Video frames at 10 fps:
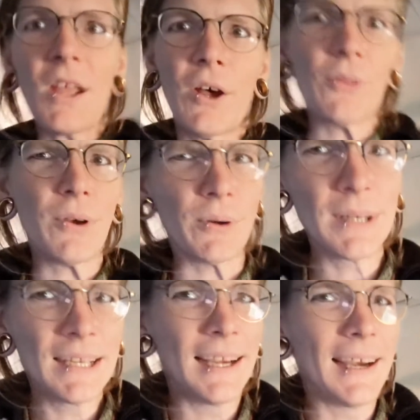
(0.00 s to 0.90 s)
Although
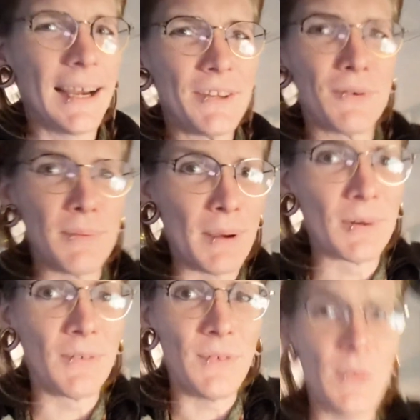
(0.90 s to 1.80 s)
I do
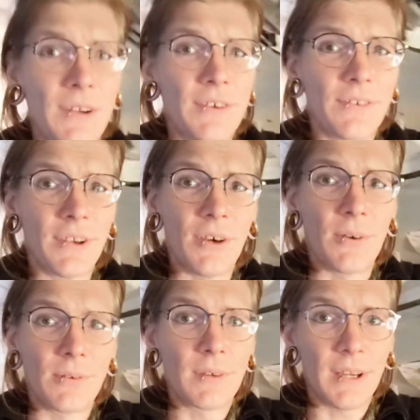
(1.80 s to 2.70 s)
remember a few years
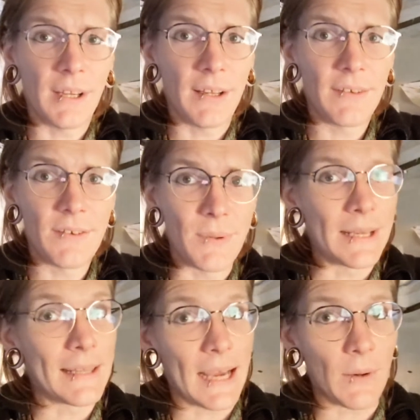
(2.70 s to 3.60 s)
ago doing
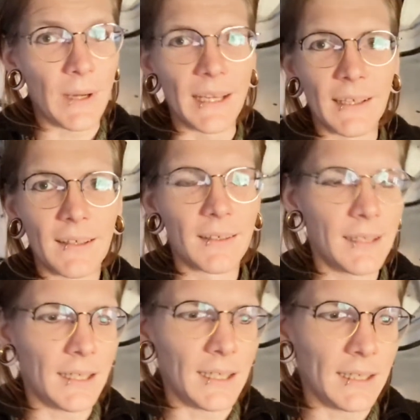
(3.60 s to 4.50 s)
it that way.
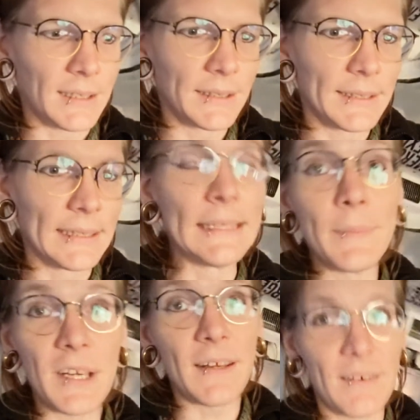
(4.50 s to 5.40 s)

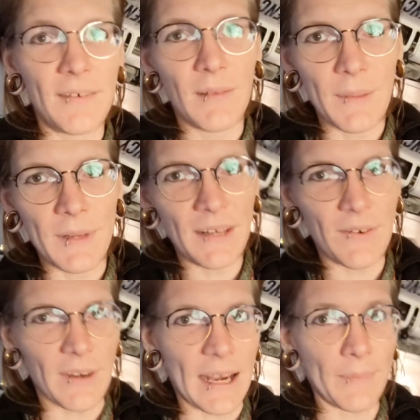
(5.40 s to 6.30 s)
Limited
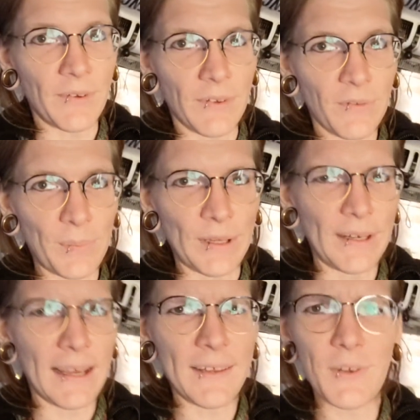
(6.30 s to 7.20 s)
your options, but
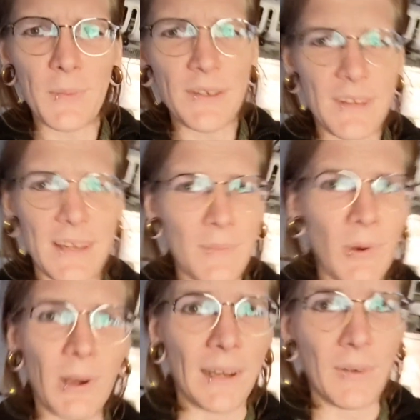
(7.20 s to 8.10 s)
not so much
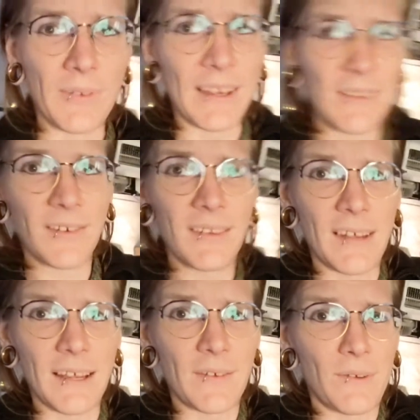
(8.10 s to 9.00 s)
anymore. It was actually
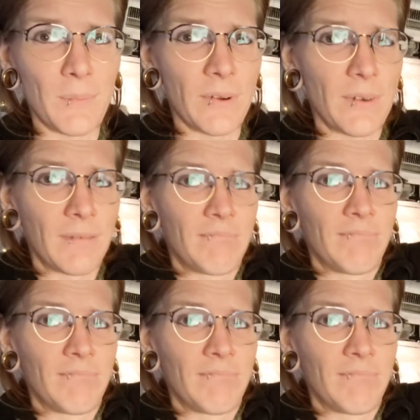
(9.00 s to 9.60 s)
like super